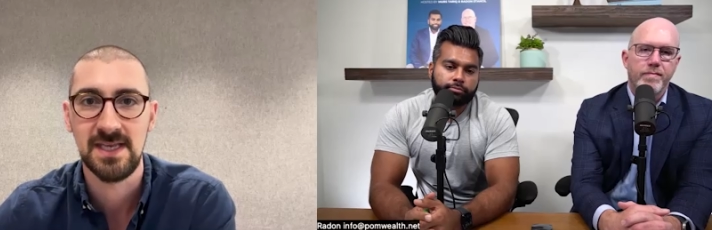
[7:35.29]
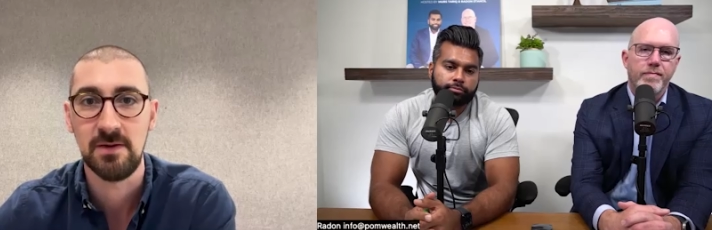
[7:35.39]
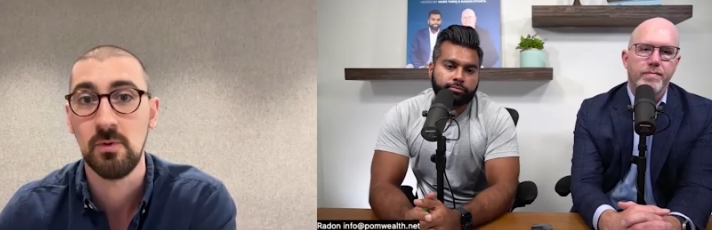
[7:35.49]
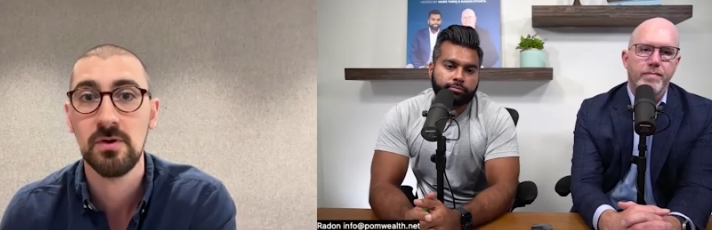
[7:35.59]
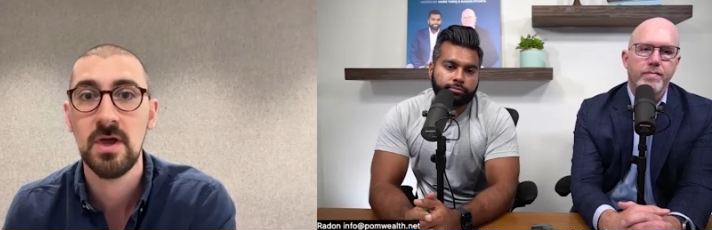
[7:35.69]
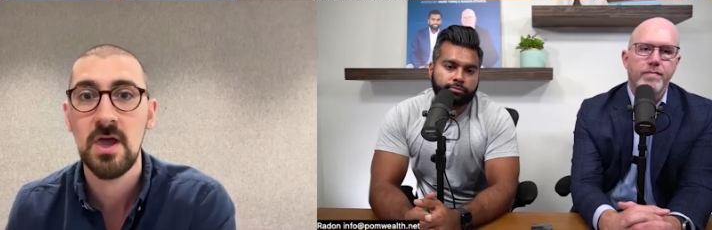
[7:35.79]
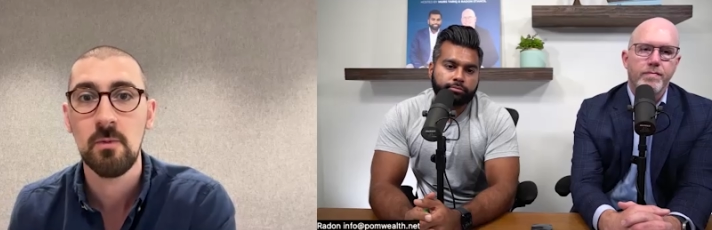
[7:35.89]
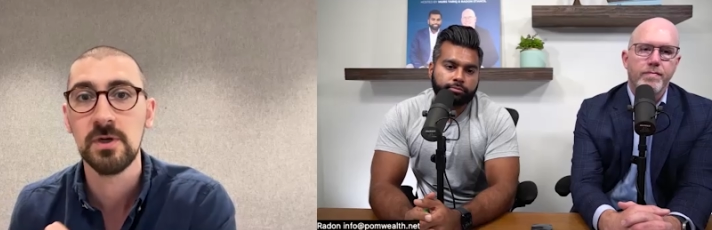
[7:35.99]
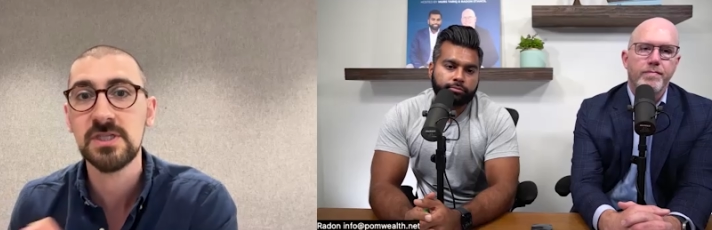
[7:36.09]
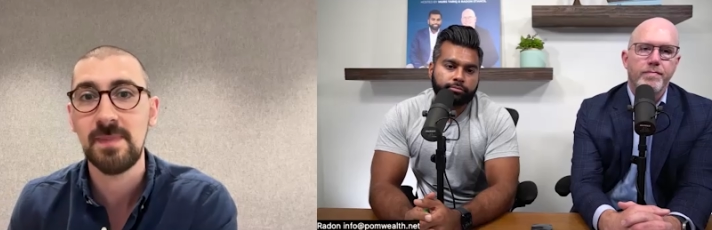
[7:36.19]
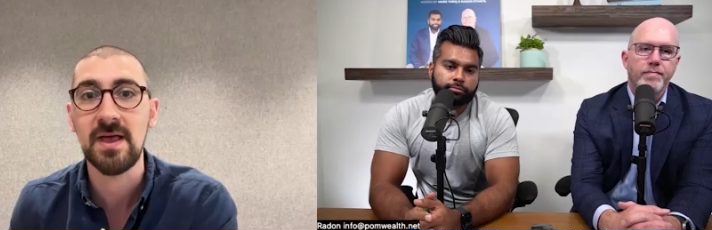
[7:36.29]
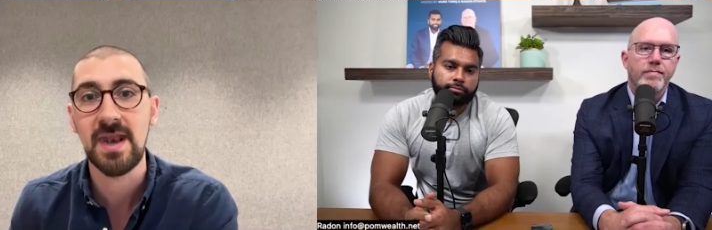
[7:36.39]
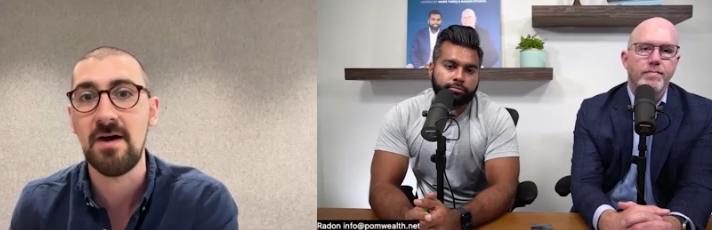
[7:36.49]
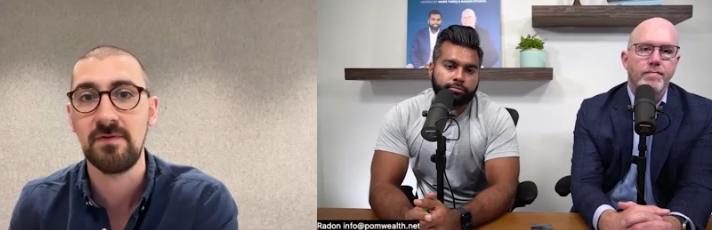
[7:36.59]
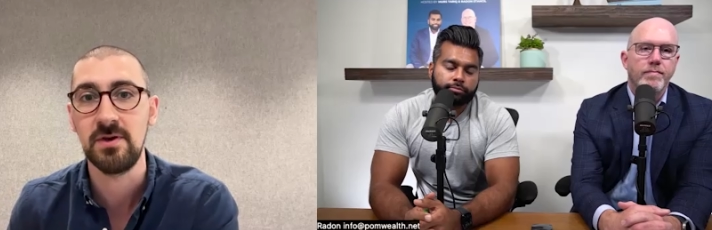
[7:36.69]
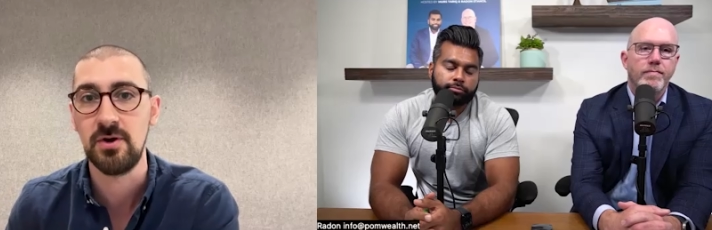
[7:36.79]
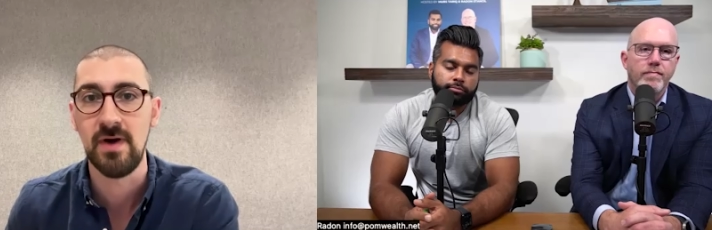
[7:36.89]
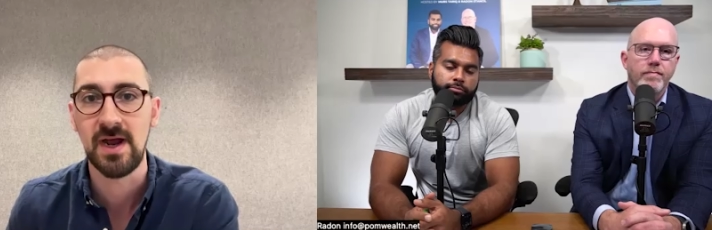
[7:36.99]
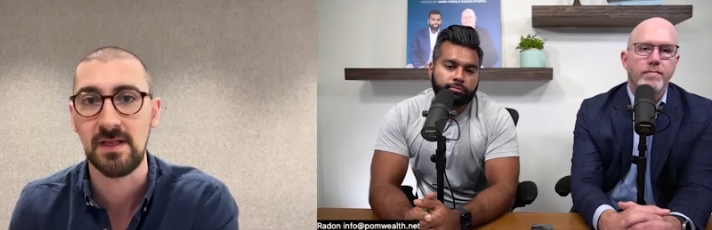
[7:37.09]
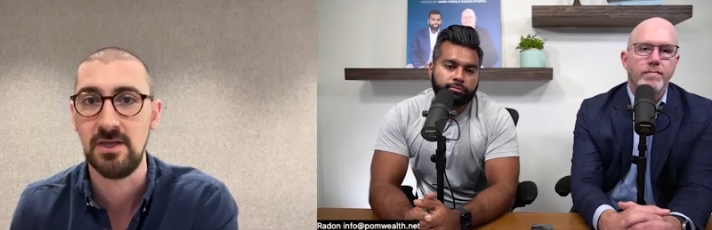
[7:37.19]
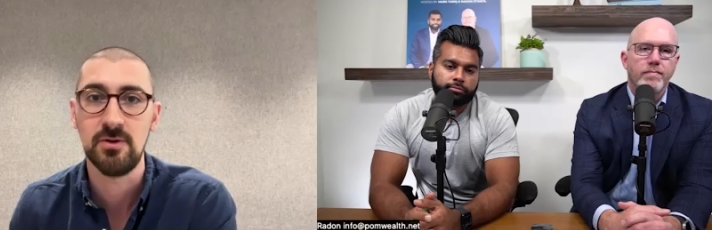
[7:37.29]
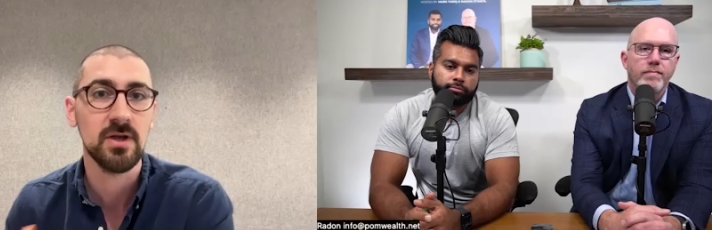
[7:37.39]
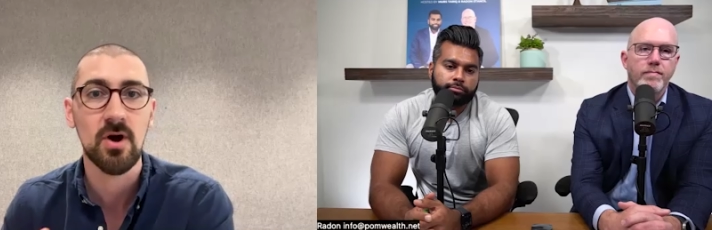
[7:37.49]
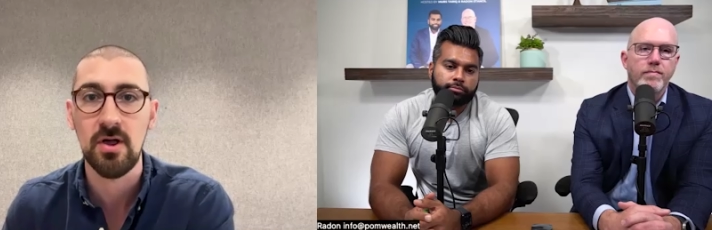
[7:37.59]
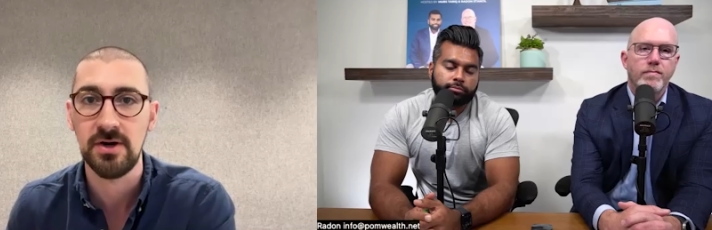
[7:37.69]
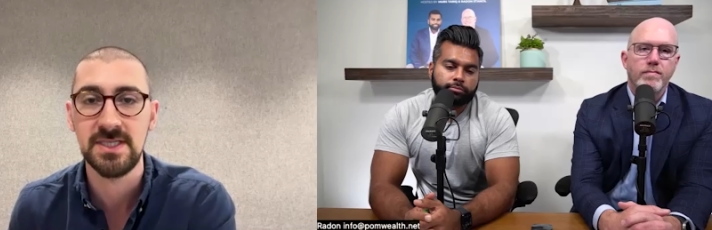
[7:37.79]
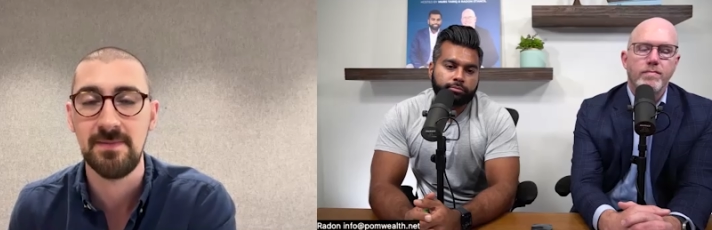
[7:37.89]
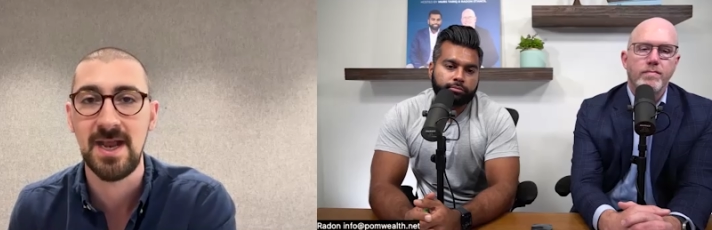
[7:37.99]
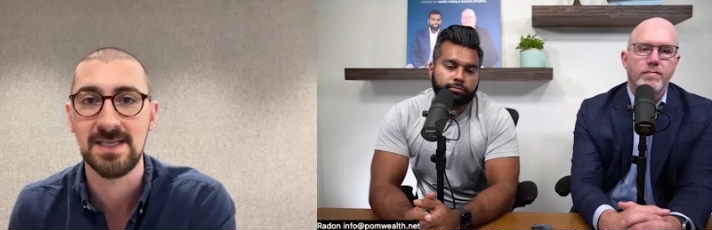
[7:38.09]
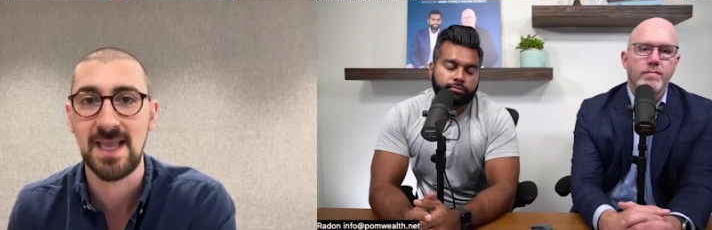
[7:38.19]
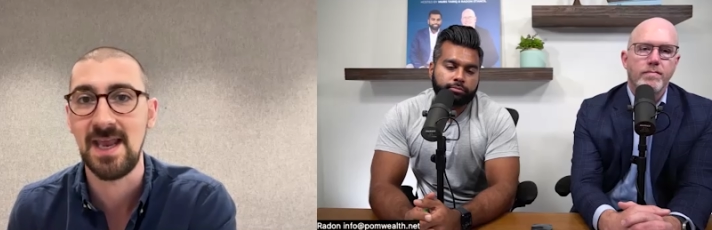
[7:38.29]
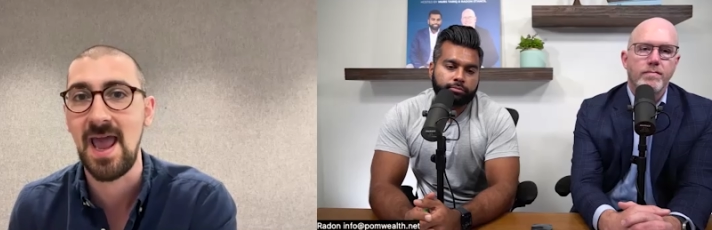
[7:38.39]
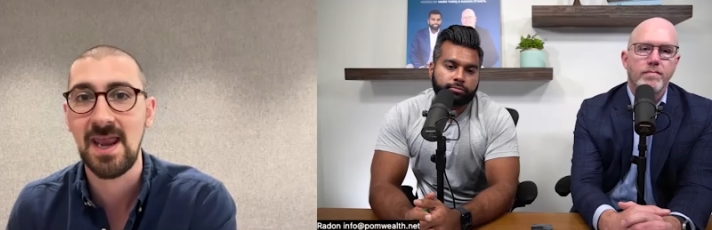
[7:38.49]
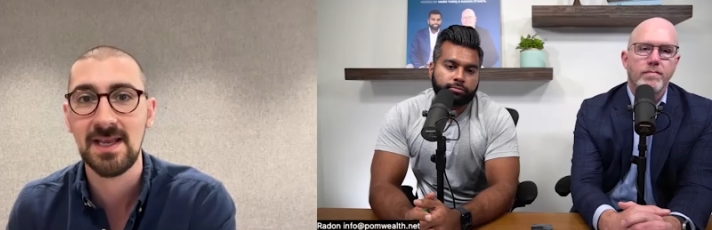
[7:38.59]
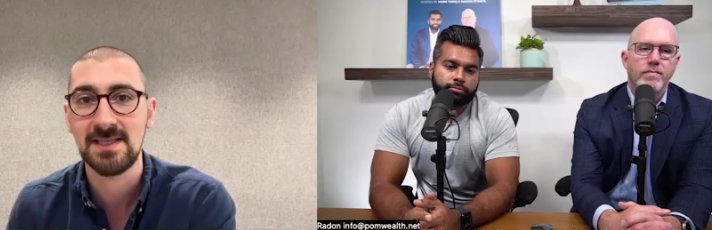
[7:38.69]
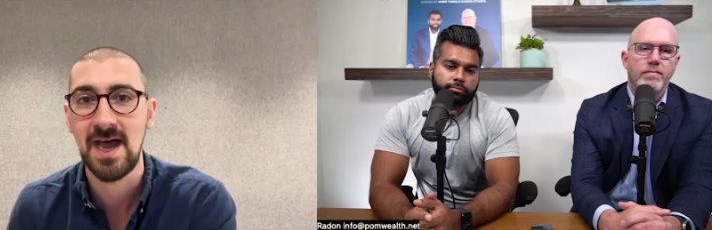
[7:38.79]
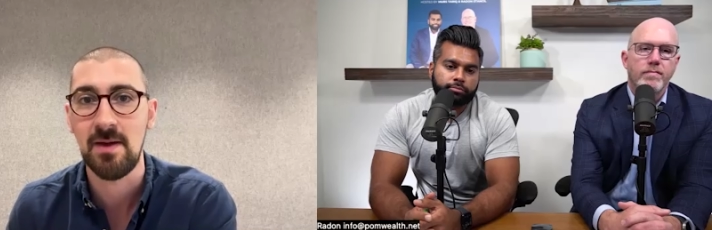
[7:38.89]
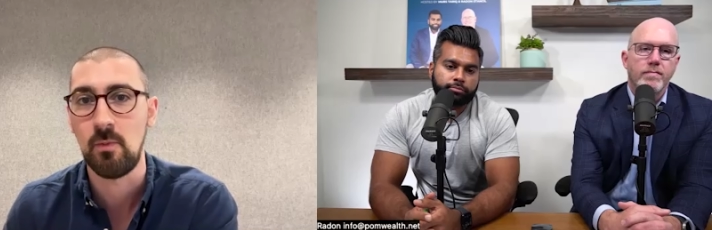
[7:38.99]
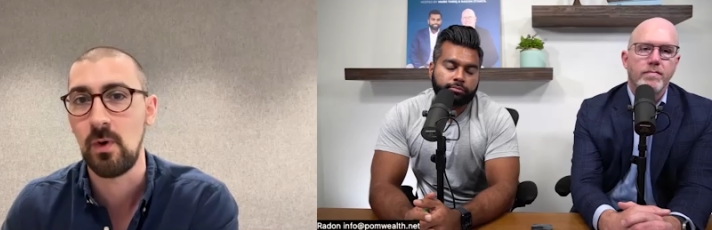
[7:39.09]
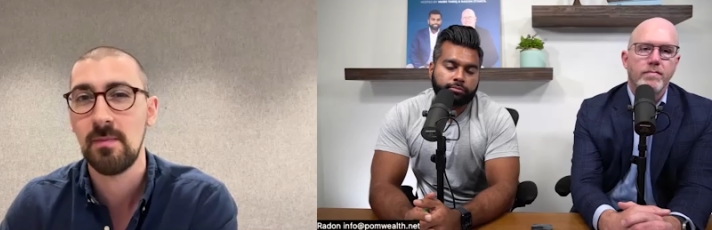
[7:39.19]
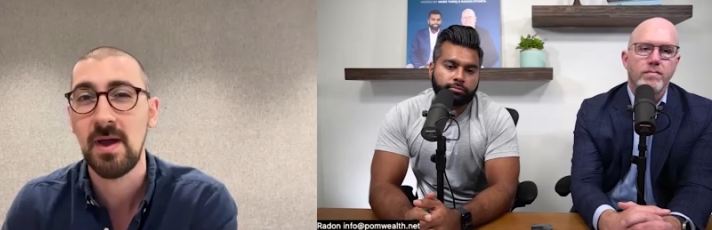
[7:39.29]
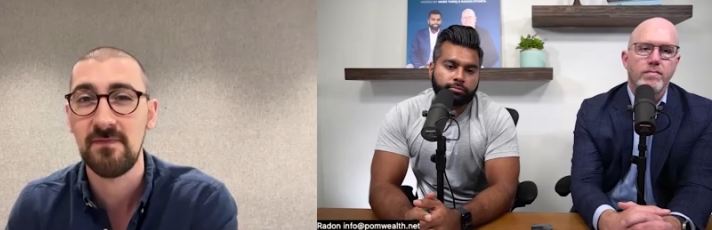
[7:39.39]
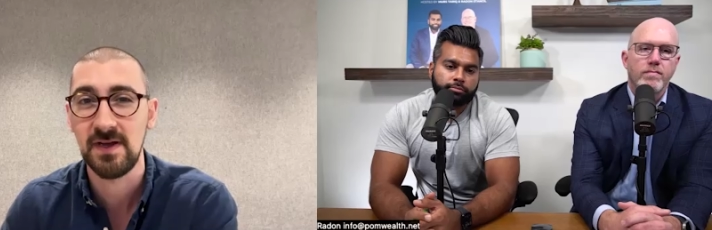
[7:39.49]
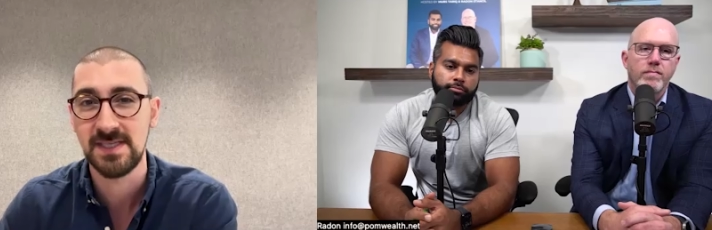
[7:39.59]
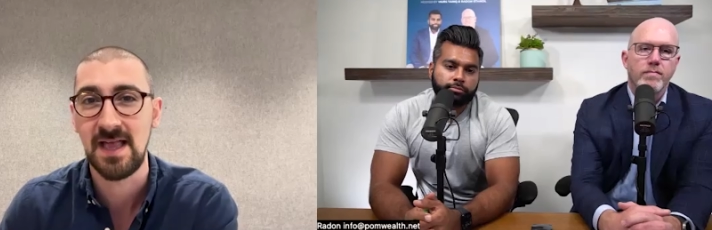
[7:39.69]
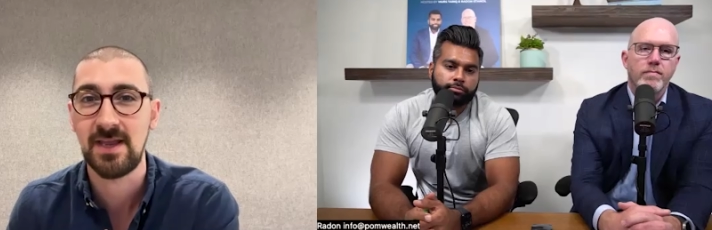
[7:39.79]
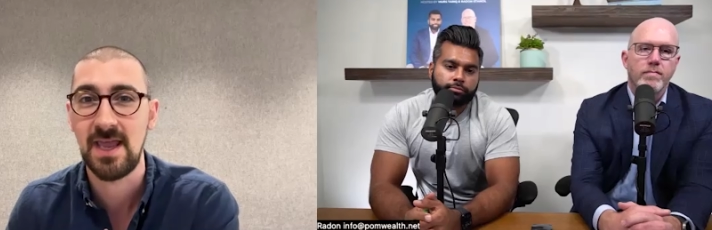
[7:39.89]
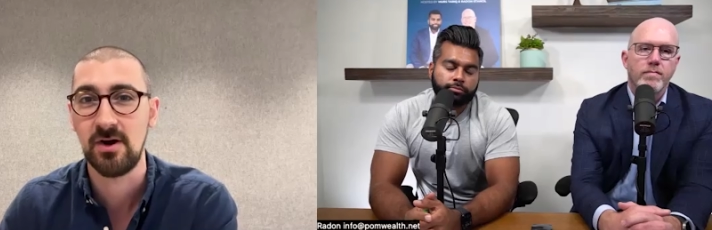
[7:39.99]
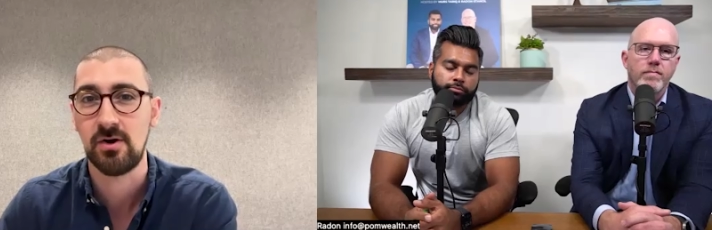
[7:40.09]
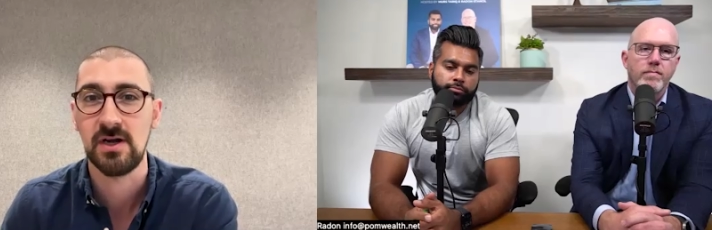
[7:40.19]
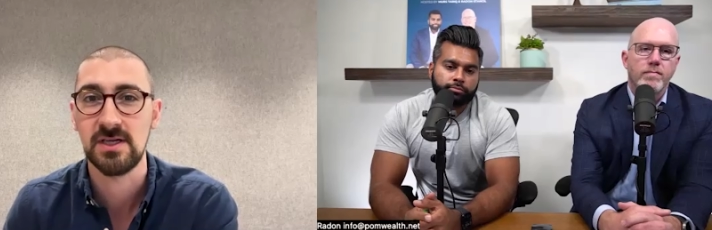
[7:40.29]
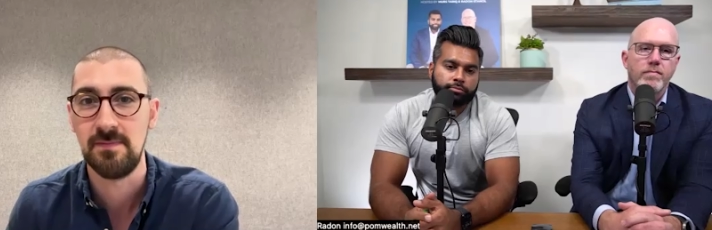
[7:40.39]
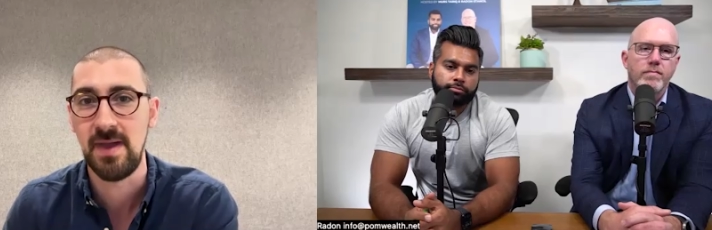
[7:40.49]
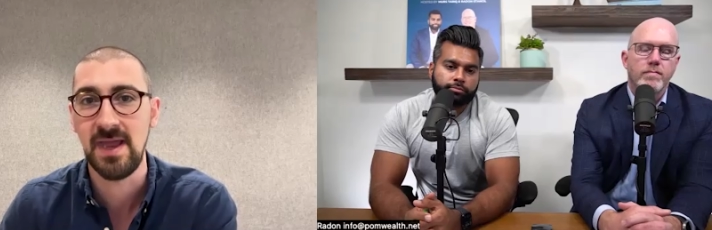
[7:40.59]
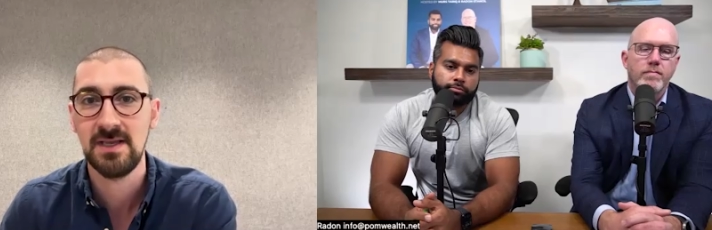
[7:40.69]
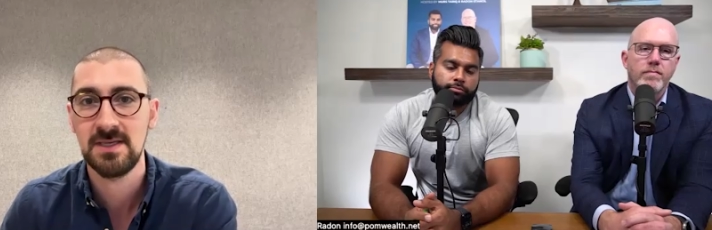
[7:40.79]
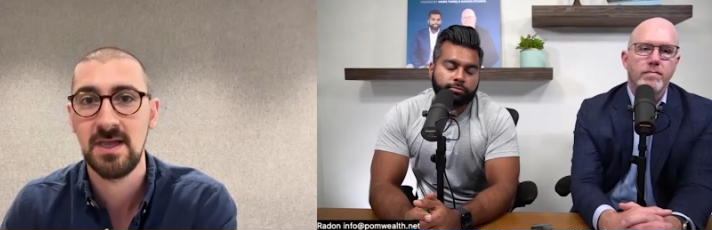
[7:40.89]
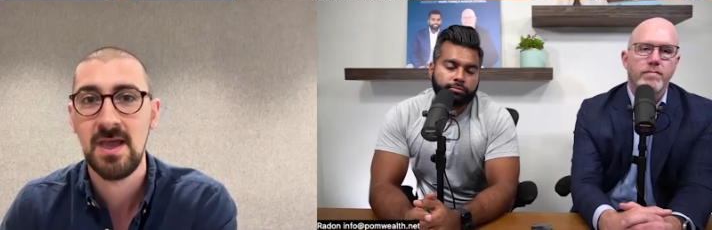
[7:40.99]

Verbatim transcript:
Speaker 1: We'll spell it out for you directly. You can call our team and ask at any time, where are my funds allocated across the banks?